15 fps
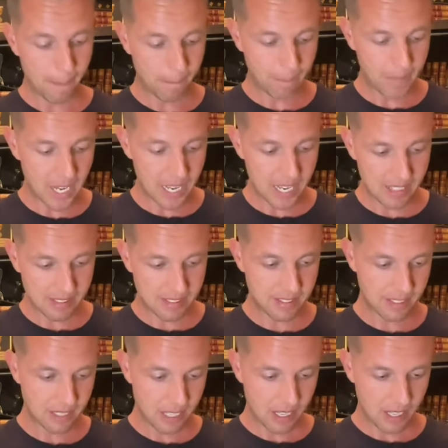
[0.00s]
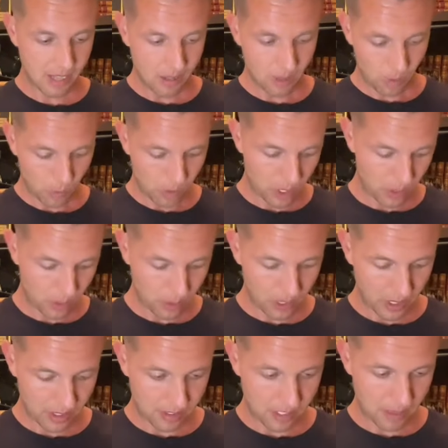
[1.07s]
But,
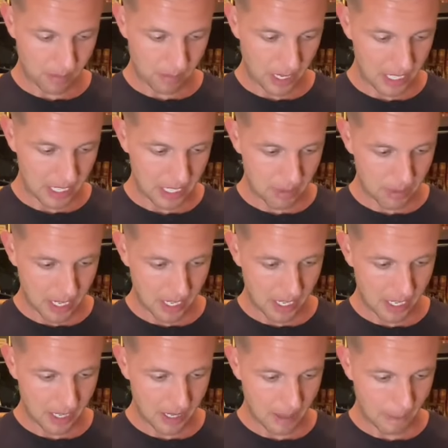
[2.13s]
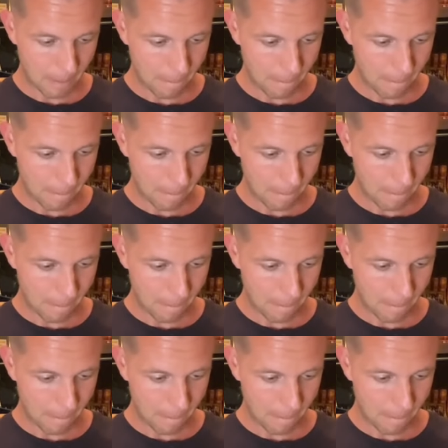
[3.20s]
where is it? My eBay.